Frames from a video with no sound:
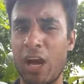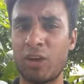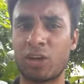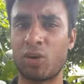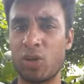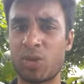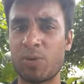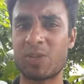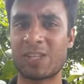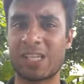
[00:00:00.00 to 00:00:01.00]
how you can
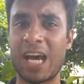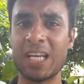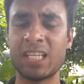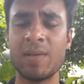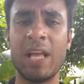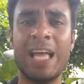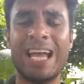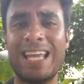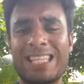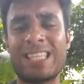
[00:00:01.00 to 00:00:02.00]
contribute to society.
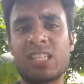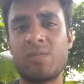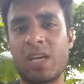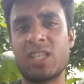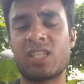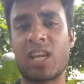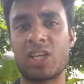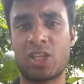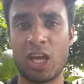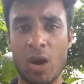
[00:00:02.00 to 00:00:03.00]
It is this message that I
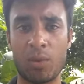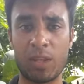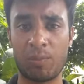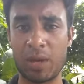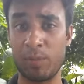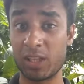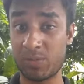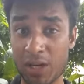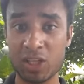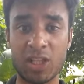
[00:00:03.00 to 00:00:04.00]
share with the people,
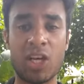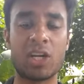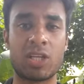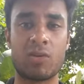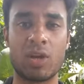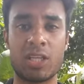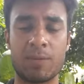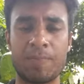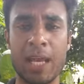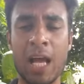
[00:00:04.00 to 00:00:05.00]
especially the young
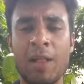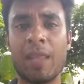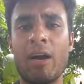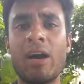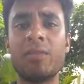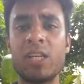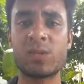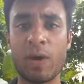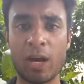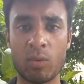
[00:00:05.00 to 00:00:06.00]
generation. Now, how the
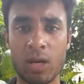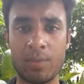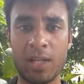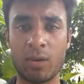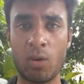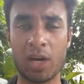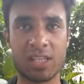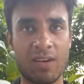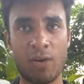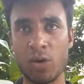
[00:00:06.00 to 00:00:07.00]
Inspire1Million
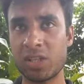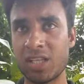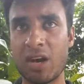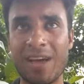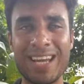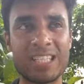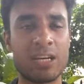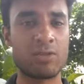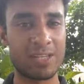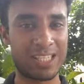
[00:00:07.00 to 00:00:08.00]
works, I've hosted now
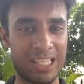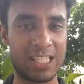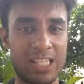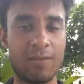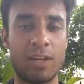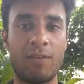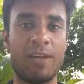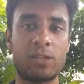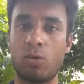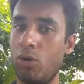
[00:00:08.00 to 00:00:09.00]
867
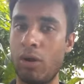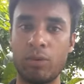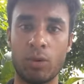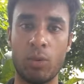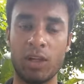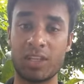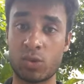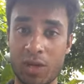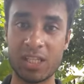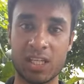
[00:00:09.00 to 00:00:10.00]
events all around the world in
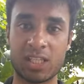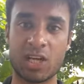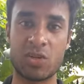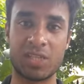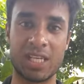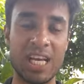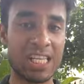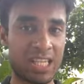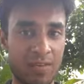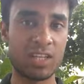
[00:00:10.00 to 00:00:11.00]
26 countries,
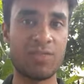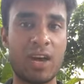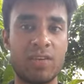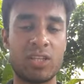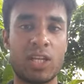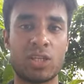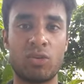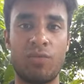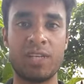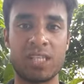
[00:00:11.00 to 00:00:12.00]
75
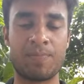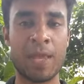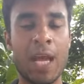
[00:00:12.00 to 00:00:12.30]
international visits.